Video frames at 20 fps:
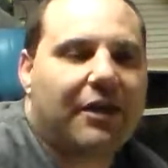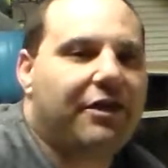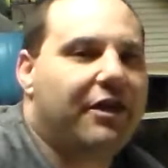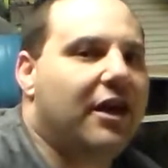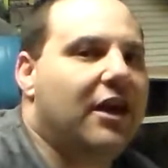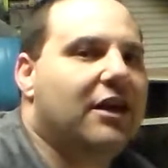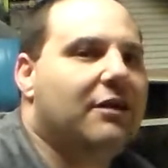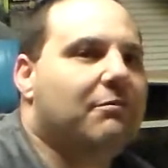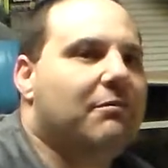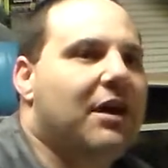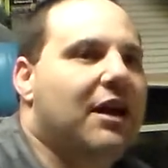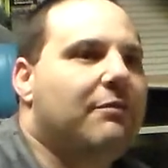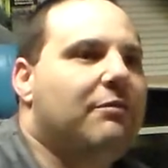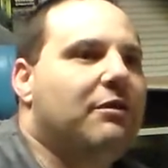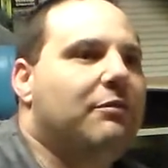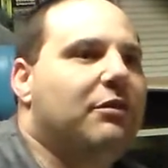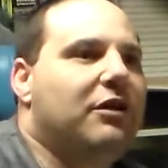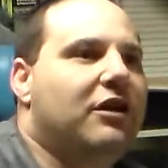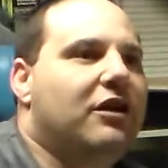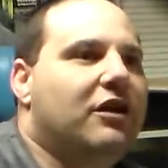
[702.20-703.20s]
think
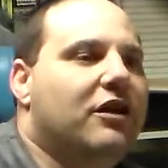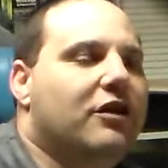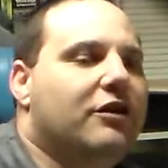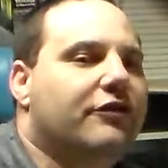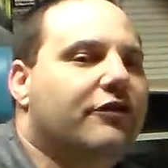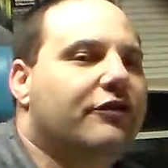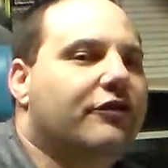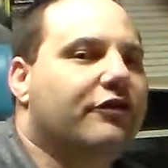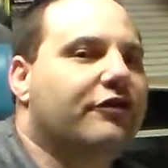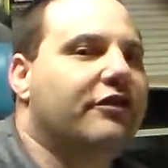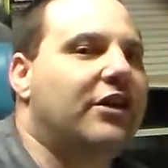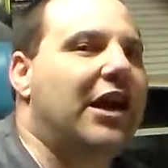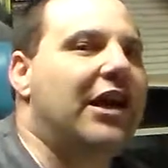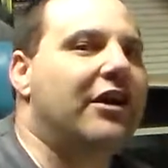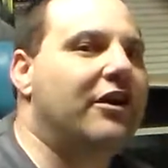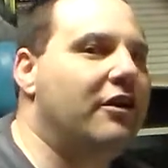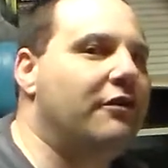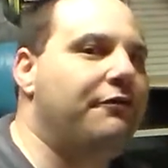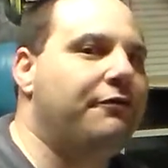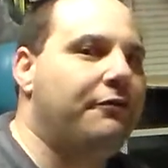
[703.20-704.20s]
maybe because there's
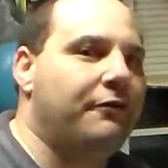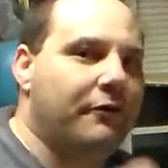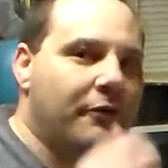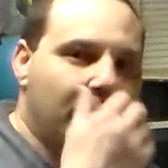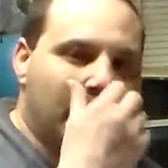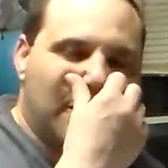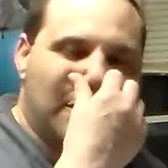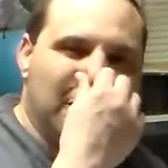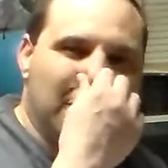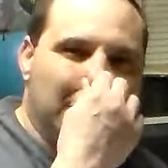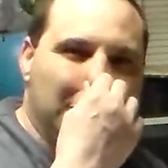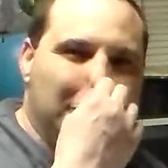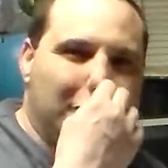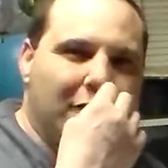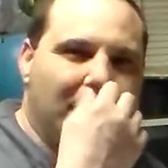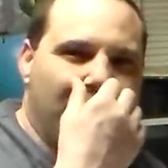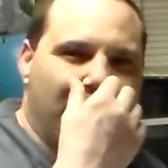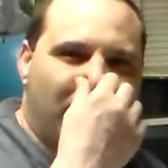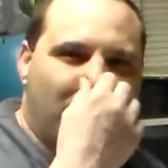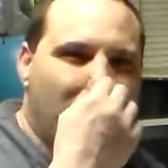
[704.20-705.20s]
not enough
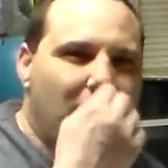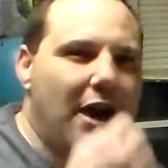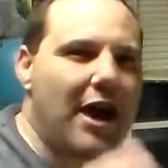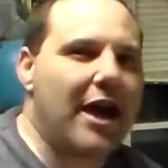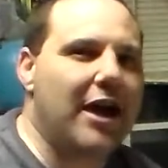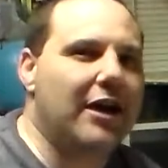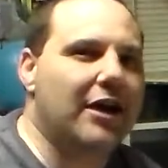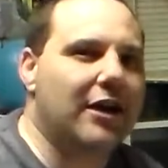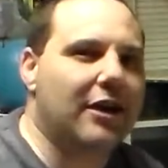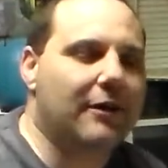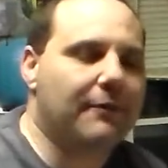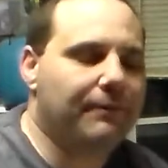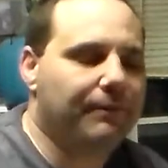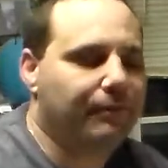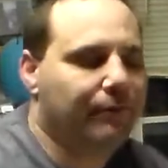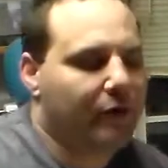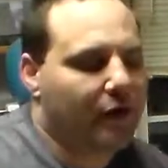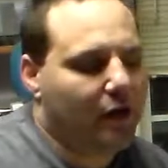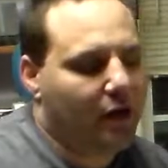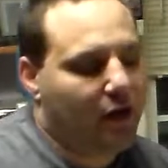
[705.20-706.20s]
variety.
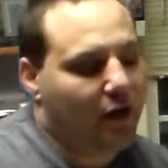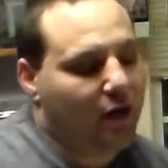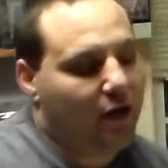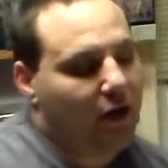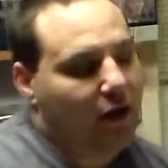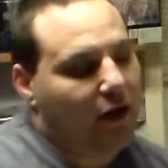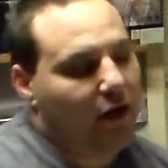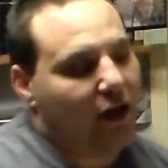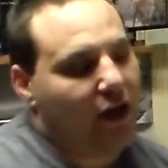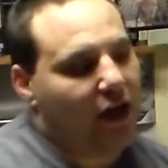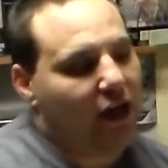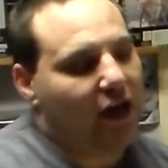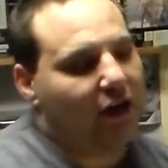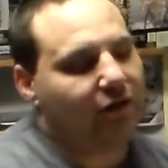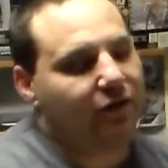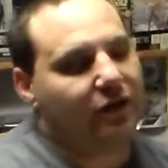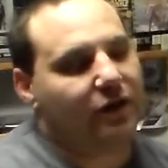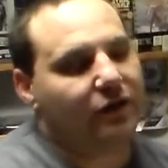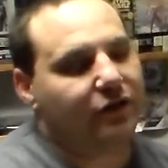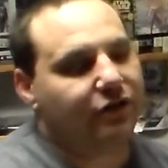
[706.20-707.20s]

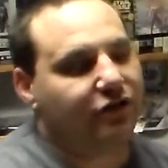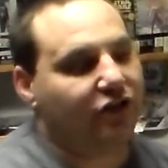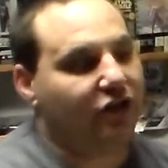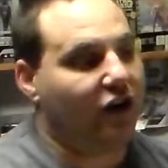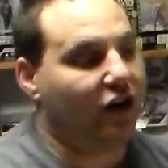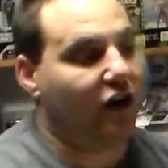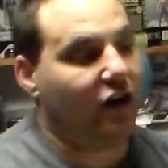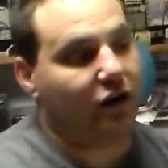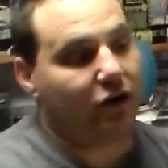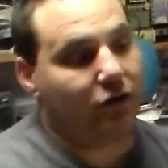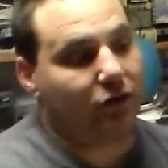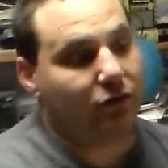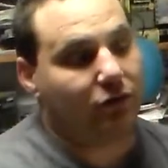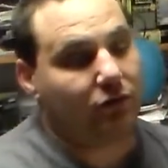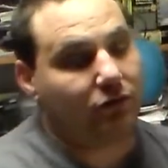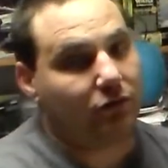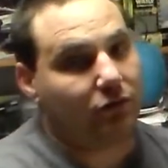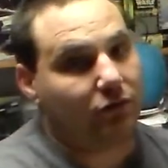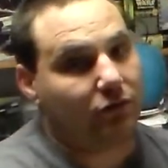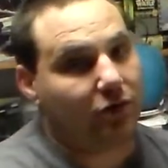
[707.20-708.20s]
Every scenario
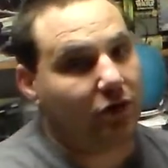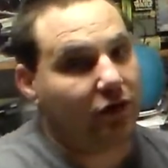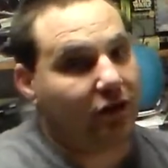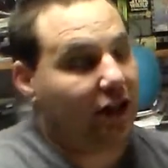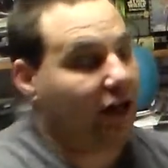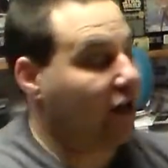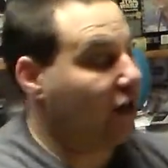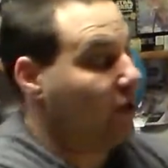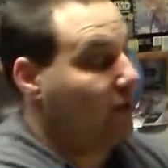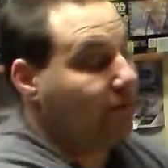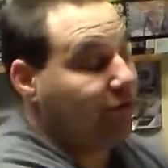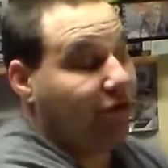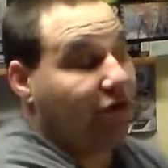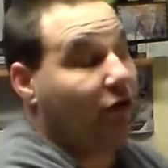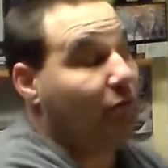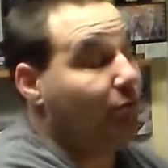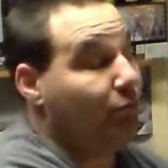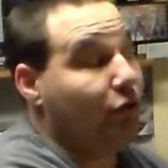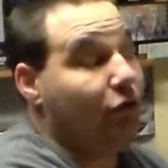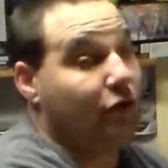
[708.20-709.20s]
that comes in
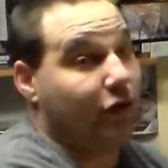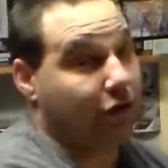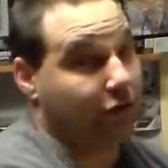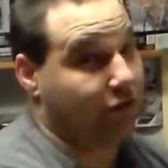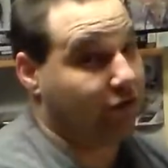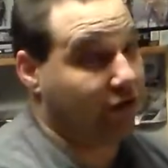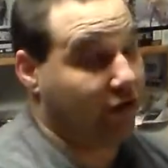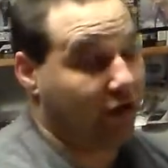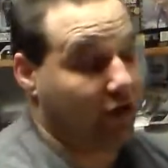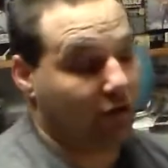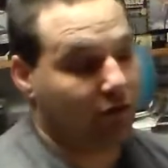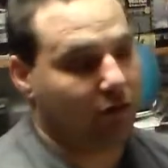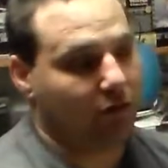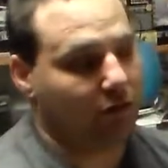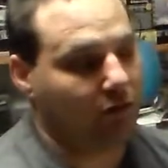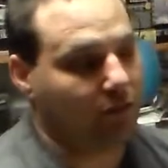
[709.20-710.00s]
the books now